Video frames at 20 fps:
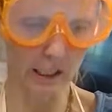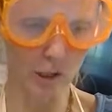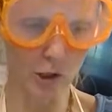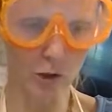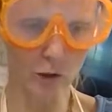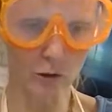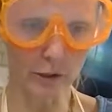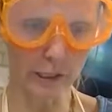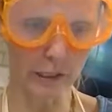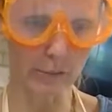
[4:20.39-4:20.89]

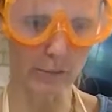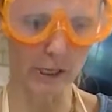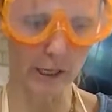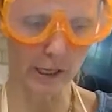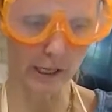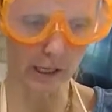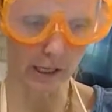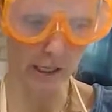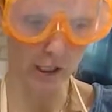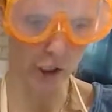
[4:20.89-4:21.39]
you're going to
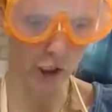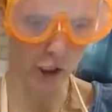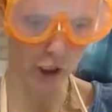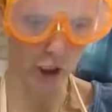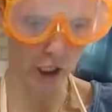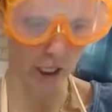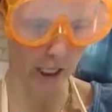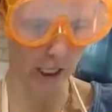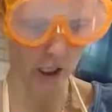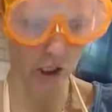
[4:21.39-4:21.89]
be
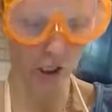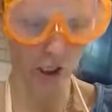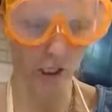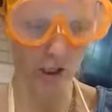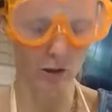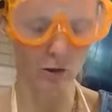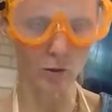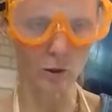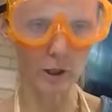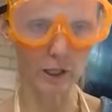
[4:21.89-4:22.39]
exchanging
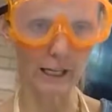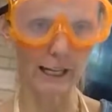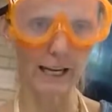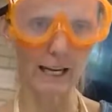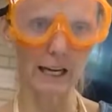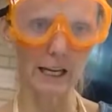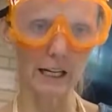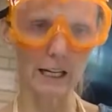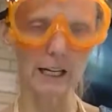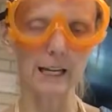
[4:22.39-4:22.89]
an
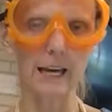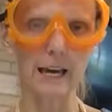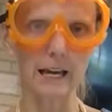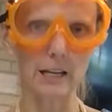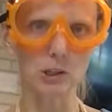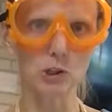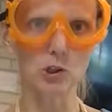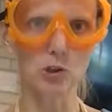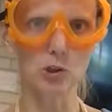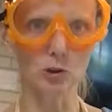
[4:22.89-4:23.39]
organic
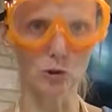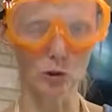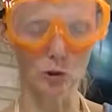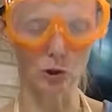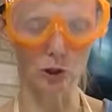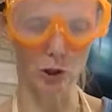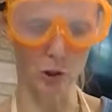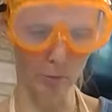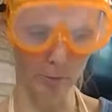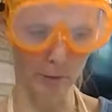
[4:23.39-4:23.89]
ester
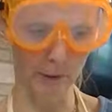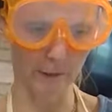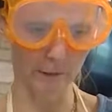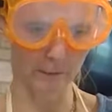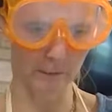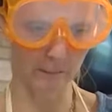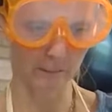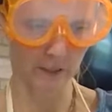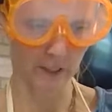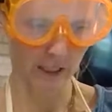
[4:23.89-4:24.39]
group,
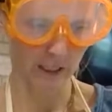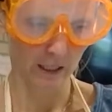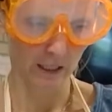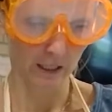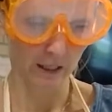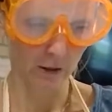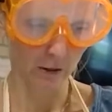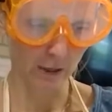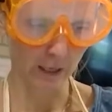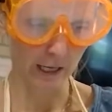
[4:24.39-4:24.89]

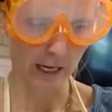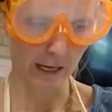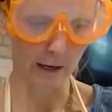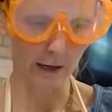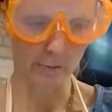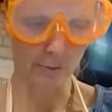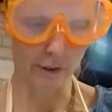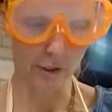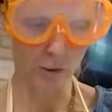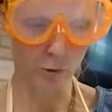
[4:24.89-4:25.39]

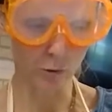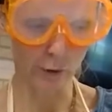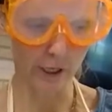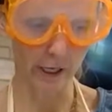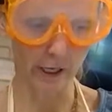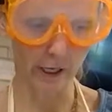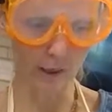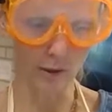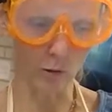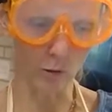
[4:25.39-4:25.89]
okay,
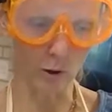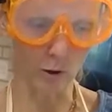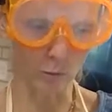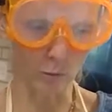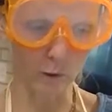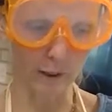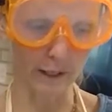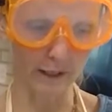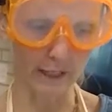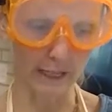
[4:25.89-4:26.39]
between or
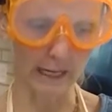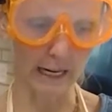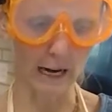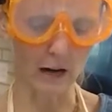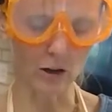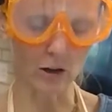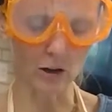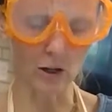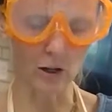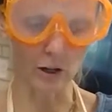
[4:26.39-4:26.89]
with an
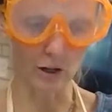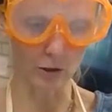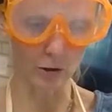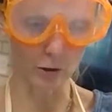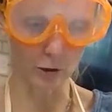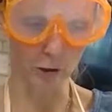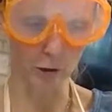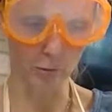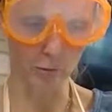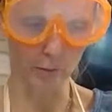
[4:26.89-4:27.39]
alcohol
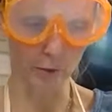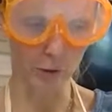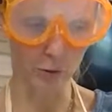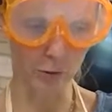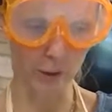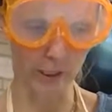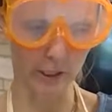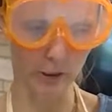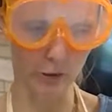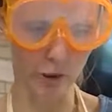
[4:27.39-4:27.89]
group
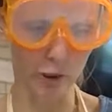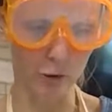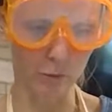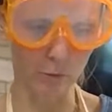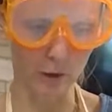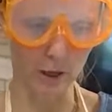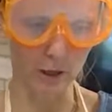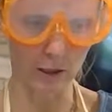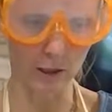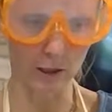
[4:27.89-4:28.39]
between your two
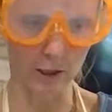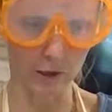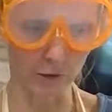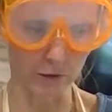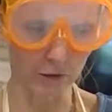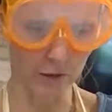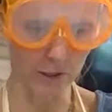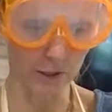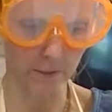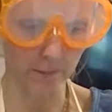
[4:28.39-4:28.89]

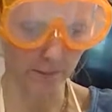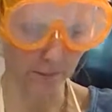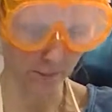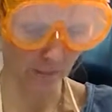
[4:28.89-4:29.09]
molecules.